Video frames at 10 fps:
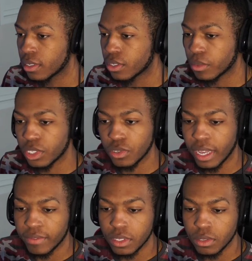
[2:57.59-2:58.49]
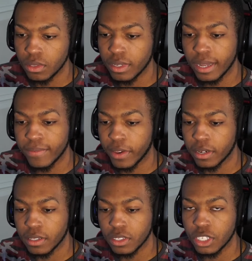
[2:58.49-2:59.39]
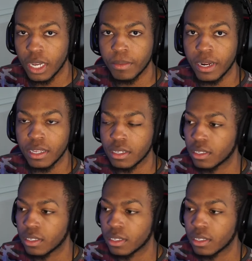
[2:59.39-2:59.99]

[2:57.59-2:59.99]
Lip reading: So what you have to do, you got to find another job, right?